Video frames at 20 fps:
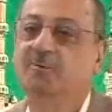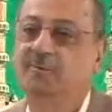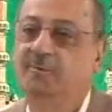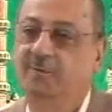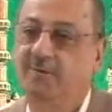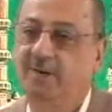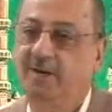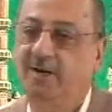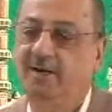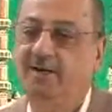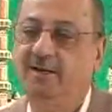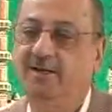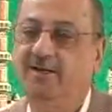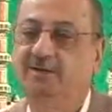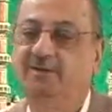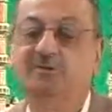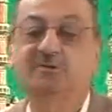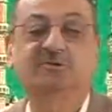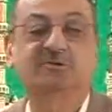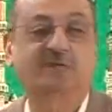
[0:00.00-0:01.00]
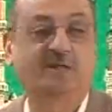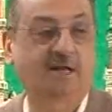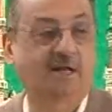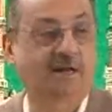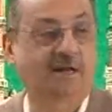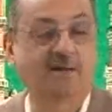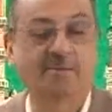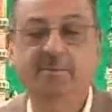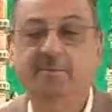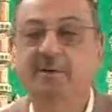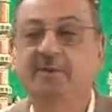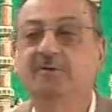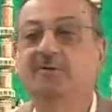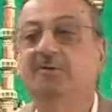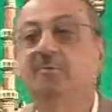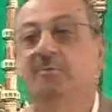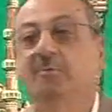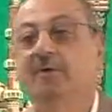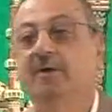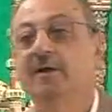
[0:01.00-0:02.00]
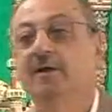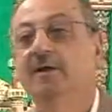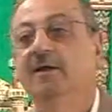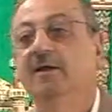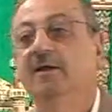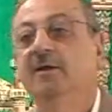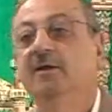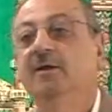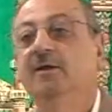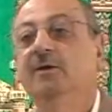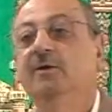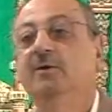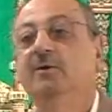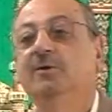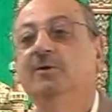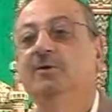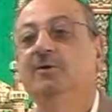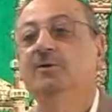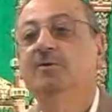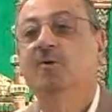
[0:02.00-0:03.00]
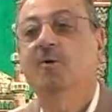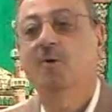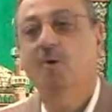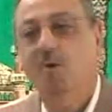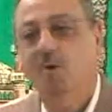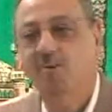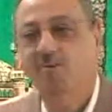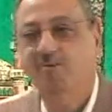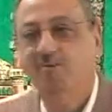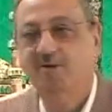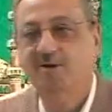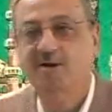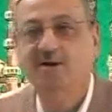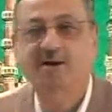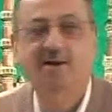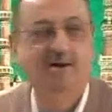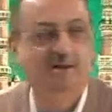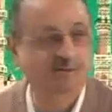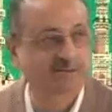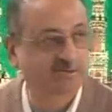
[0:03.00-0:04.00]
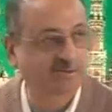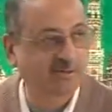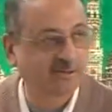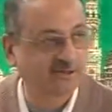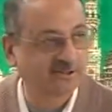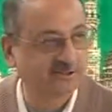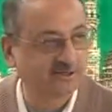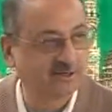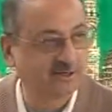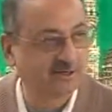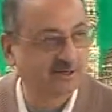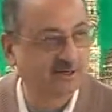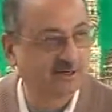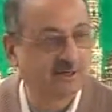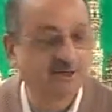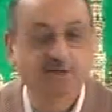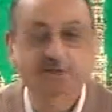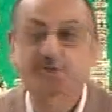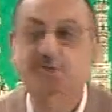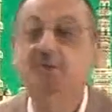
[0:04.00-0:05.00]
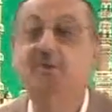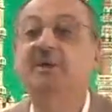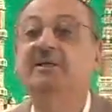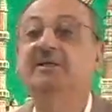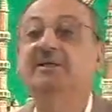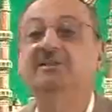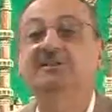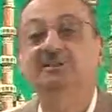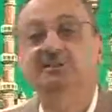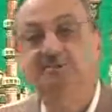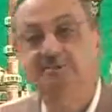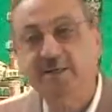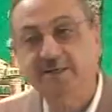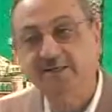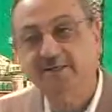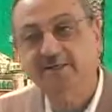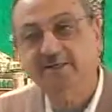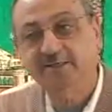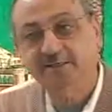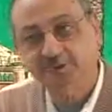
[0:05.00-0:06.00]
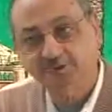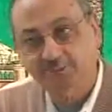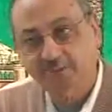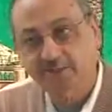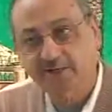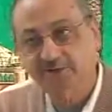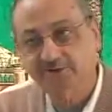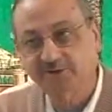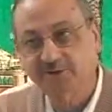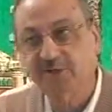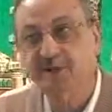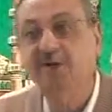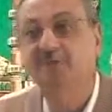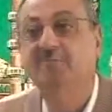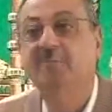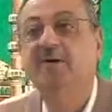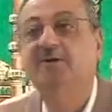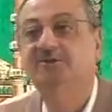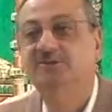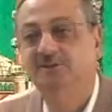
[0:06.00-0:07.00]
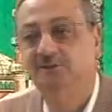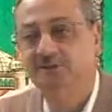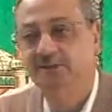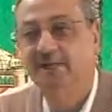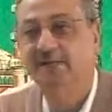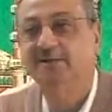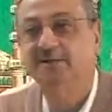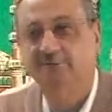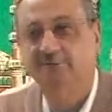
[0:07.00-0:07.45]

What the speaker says: pray, you stand up and you pray, you hope for Allah's pleasure. You anticipate His pleasure and mercy and